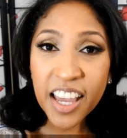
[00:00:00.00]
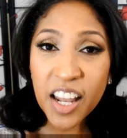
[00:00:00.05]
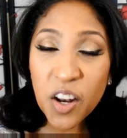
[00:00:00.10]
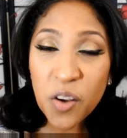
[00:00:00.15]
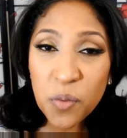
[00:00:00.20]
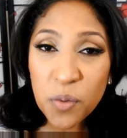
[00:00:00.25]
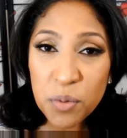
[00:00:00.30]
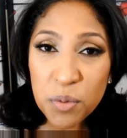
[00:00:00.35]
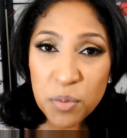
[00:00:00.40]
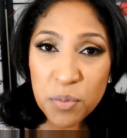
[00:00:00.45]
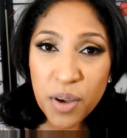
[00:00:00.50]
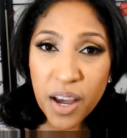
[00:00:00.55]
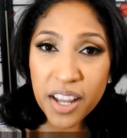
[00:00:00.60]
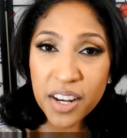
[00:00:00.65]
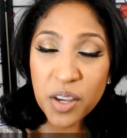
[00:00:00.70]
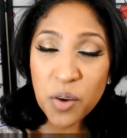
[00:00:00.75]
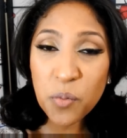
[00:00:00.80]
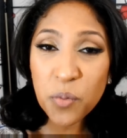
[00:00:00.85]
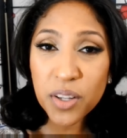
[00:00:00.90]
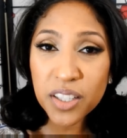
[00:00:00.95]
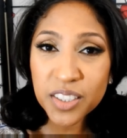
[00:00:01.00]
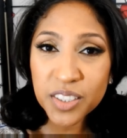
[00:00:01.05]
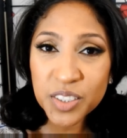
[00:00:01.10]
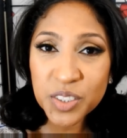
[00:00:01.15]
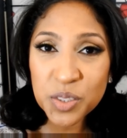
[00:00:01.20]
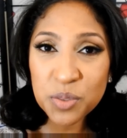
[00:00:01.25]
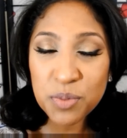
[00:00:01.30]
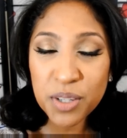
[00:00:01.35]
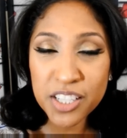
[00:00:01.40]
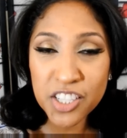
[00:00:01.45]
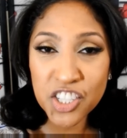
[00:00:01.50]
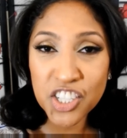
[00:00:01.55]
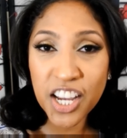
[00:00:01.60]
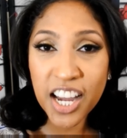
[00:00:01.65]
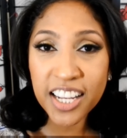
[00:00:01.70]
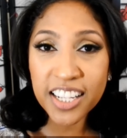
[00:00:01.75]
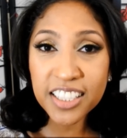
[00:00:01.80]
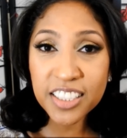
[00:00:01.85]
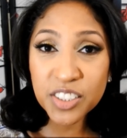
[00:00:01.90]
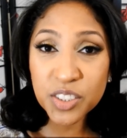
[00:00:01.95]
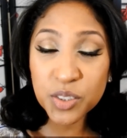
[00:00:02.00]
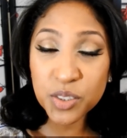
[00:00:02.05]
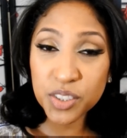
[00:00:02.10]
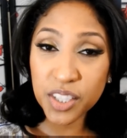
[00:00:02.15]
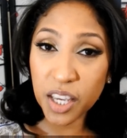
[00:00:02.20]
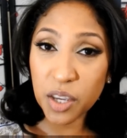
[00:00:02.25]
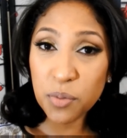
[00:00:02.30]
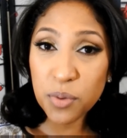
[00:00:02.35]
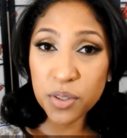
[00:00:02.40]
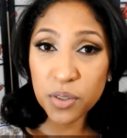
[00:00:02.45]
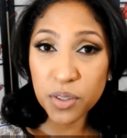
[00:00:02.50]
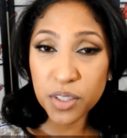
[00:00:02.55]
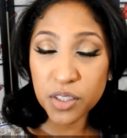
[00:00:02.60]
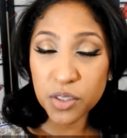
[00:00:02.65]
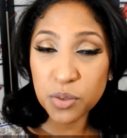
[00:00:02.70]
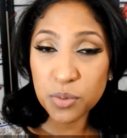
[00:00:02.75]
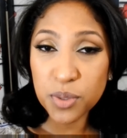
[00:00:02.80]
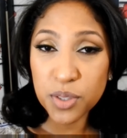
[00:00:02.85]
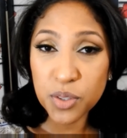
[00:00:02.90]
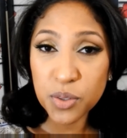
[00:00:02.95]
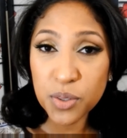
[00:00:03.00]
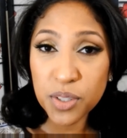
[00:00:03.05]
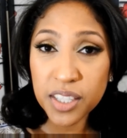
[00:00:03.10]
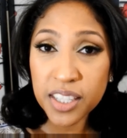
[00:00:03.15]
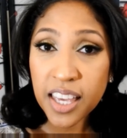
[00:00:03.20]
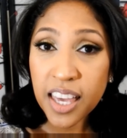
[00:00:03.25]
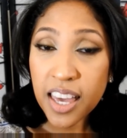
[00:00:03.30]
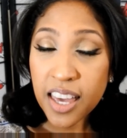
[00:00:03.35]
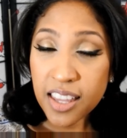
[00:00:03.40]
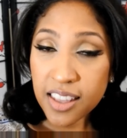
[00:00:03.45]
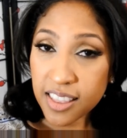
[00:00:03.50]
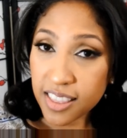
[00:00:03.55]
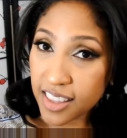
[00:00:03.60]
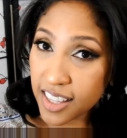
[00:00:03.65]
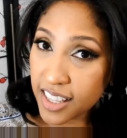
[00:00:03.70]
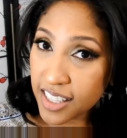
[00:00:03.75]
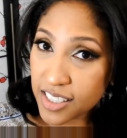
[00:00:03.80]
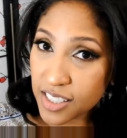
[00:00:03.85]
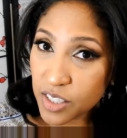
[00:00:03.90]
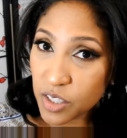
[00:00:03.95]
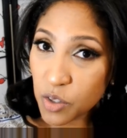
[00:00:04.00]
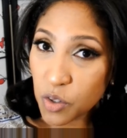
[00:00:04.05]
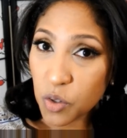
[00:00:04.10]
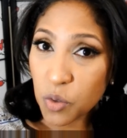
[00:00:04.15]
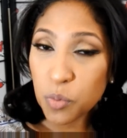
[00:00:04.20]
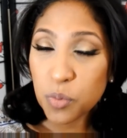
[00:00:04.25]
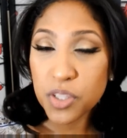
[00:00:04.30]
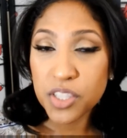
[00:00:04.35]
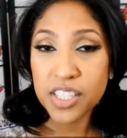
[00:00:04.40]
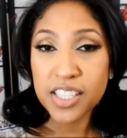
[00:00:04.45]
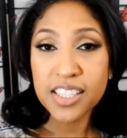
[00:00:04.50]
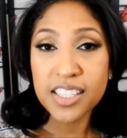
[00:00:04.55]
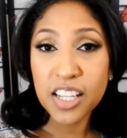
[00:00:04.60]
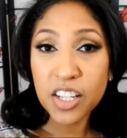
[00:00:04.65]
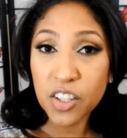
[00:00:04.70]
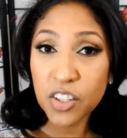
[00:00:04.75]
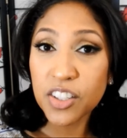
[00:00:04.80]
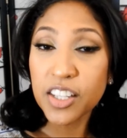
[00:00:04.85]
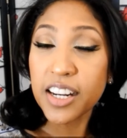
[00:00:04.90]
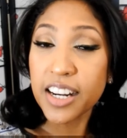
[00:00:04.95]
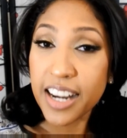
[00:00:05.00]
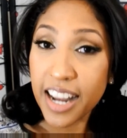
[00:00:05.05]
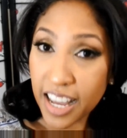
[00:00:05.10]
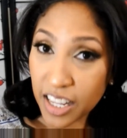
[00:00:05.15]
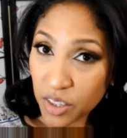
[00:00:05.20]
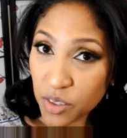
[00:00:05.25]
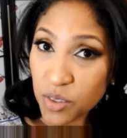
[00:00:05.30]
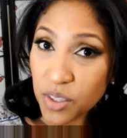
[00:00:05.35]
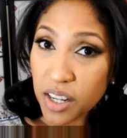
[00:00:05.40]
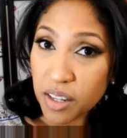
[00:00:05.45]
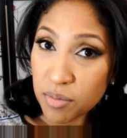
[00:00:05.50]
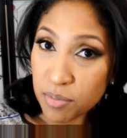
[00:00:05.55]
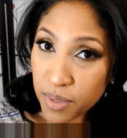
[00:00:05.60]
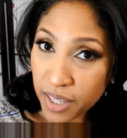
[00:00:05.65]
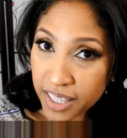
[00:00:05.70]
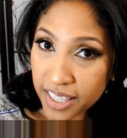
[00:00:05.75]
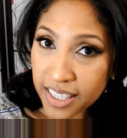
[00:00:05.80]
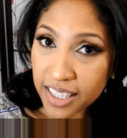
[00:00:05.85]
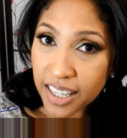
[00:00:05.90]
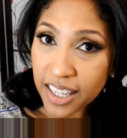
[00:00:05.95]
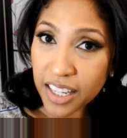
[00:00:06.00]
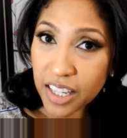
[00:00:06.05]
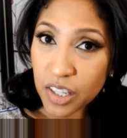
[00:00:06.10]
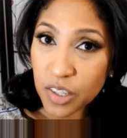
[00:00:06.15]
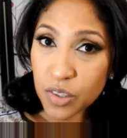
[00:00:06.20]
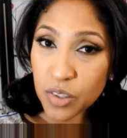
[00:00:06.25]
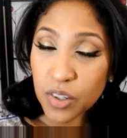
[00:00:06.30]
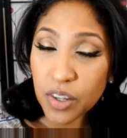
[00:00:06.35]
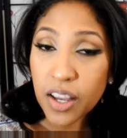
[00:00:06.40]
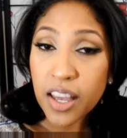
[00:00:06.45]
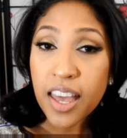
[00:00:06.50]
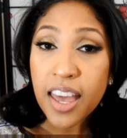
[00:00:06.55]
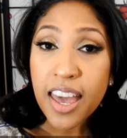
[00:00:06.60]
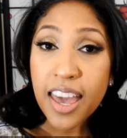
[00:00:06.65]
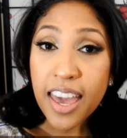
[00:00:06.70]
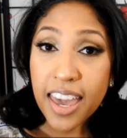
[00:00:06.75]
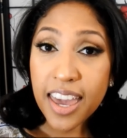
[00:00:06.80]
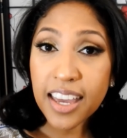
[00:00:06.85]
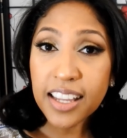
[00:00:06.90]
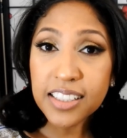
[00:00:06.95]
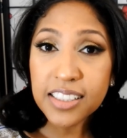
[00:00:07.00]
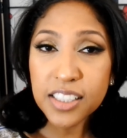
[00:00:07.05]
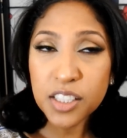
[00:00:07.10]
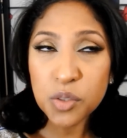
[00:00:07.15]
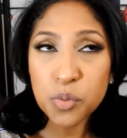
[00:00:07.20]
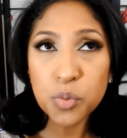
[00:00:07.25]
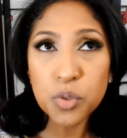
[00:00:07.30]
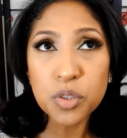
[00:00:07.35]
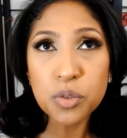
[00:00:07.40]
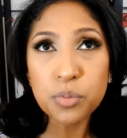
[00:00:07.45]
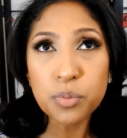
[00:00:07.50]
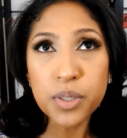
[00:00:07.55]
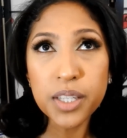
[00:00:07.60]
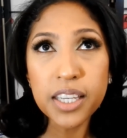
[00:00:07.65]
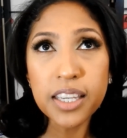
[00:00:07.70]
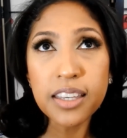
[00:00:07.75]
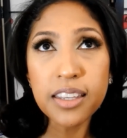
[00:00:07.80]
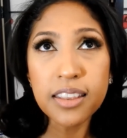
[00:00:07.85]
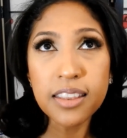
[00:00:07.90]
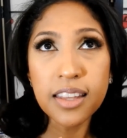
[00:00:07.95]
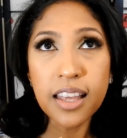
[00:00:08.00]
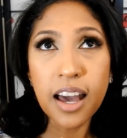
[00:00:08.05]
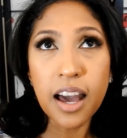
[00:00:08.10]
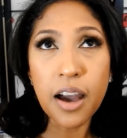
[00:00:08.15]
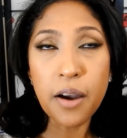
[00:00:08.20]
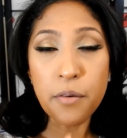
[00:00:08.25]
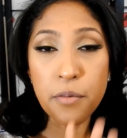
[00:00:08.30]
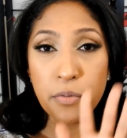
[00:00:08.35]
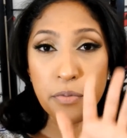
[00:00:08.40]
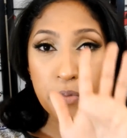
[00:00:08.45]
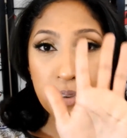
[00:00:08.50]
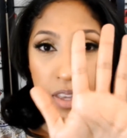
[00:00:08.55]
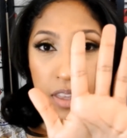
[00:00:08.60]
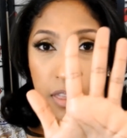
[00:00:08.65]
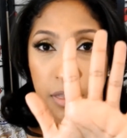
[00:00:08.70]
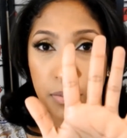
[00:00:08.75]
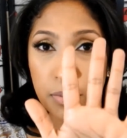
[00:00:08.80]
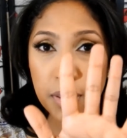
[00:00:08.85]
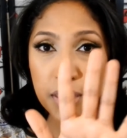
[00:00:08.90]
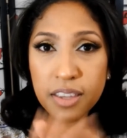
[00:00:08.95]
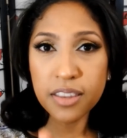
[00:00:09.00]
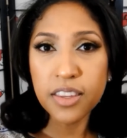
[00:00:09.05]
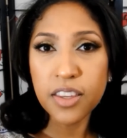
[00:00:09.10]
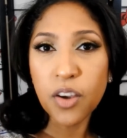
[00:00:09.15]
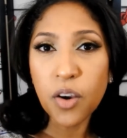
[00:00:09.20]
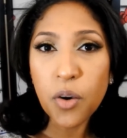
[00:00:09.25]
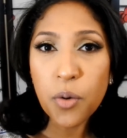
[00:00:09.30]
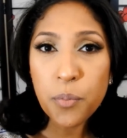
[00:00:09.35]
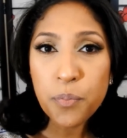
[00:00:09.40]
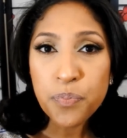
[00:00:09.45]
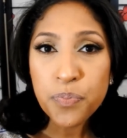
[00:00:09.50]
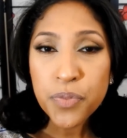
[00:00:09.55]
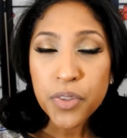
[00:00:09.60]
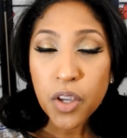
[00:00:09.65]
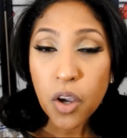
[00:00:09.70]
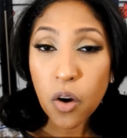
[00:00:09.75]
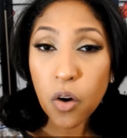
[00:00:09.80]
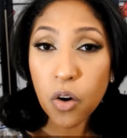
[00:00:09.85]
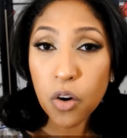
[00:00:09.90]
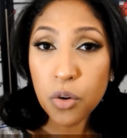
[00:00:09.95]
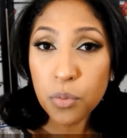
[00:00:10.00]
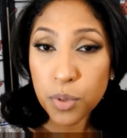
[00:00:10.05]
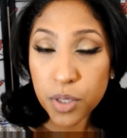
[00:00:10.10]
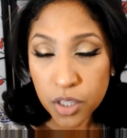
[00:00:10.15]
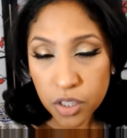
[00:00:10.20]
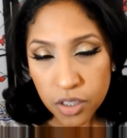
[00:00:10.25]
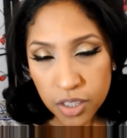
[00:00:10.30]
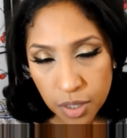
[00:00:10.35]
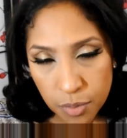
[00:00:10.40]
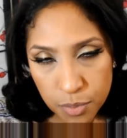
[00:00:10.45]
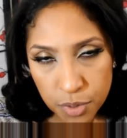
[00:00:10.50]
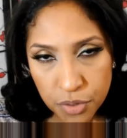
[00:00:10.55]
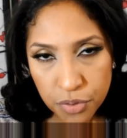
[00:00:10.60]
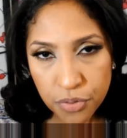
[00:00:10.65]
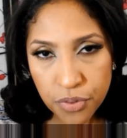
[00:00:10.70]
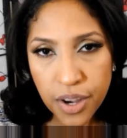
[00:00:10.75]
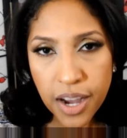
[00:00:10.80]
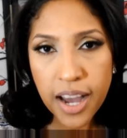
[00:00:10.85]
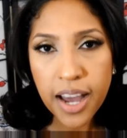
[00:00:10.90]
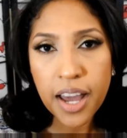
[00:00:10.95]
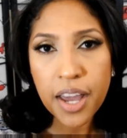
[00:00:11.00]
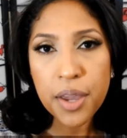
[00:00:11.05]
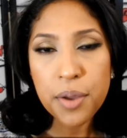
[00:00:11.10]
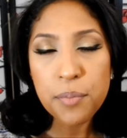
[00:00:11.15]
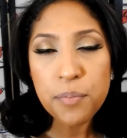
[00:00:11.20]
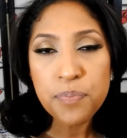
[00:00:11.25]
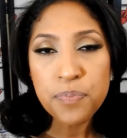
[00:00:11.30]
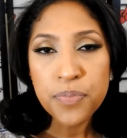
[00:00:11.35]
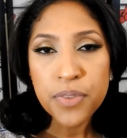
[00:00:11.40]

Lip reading: Hello everybody and welcome to my channel. Today we're going to be doing this look, which is another natural makeup look, and this will be the fifth video or video number 5